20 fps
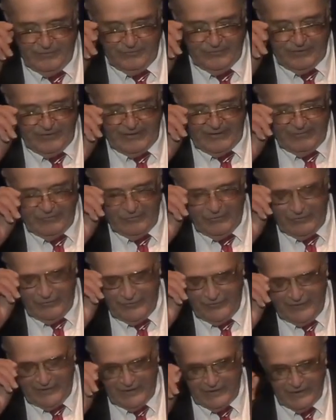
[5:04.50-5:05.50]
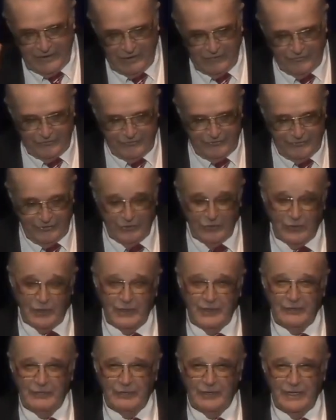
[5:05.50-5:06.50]
I want to thank Coach Dooley
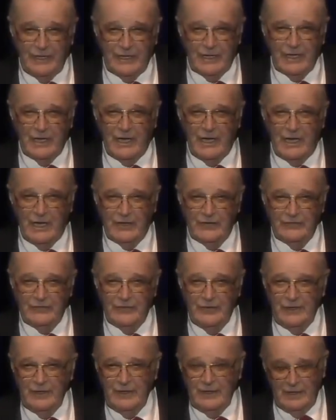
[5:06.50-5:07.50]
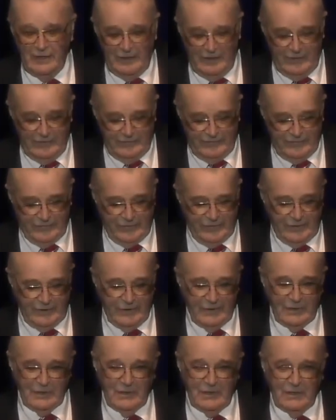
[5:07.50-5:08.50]
and Ray Goff for
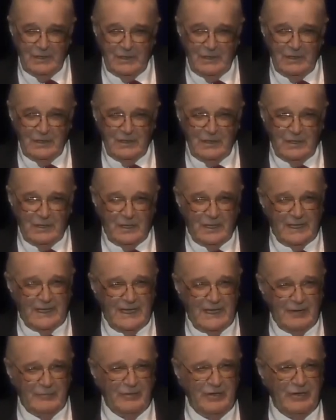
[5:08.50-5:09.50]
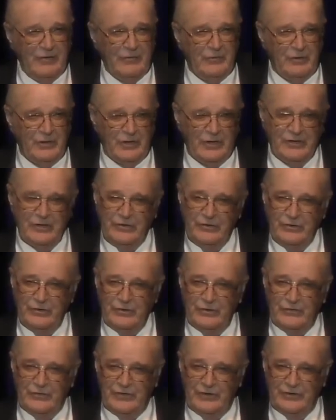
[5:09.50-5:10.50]
allowing me to work at the
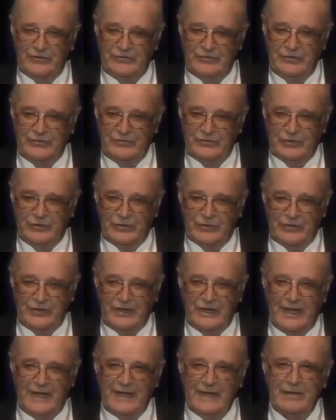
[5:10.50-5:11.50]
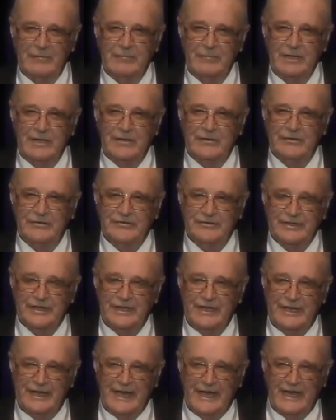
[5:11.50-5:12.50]
University of Georgia. And I didn't mean to
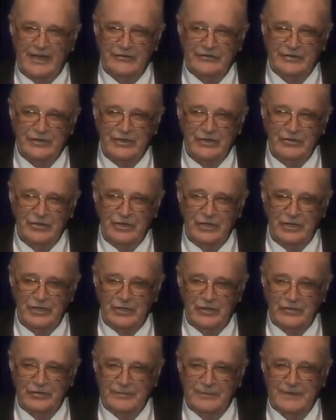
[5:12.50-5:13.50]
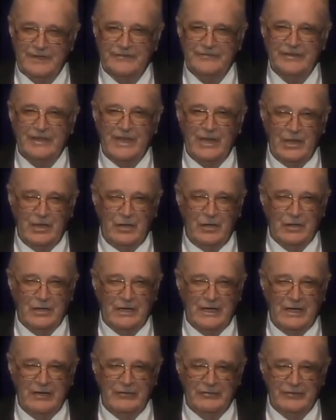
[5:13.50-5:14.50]
stay 19 years, but that's how long
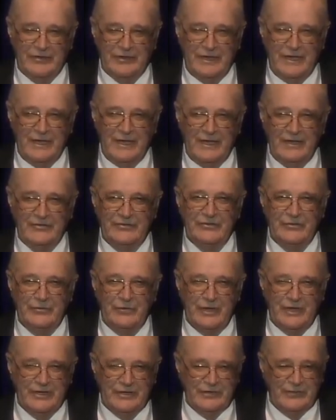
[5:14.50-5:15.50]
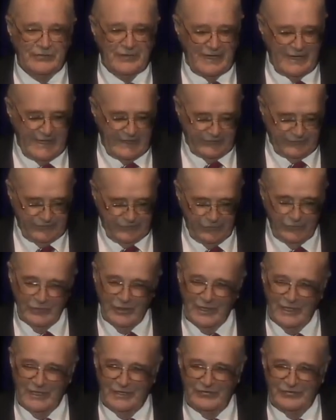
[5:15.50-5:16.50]
I was there as director of high school
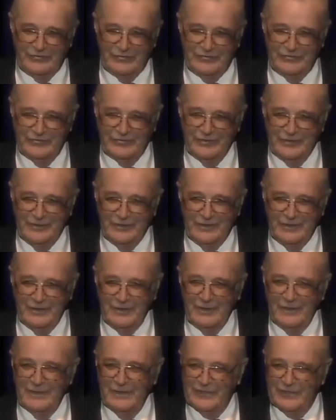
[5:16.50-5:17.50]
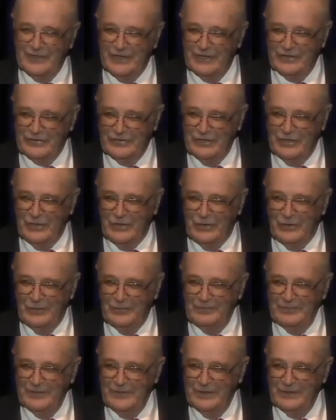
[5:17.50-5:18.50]
relations. Thank y'all.
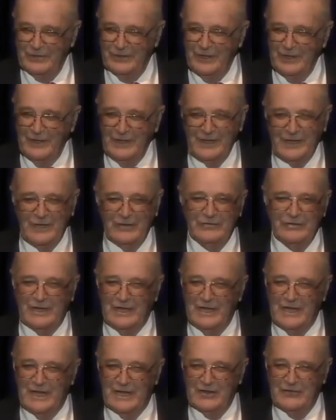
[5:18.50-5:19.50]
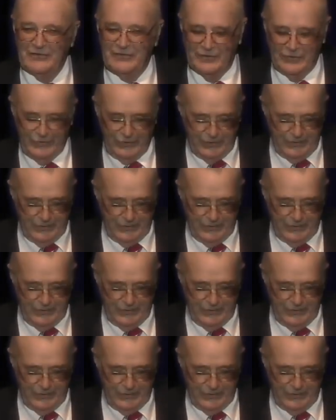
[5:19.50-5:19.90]
And it was a lot of fun.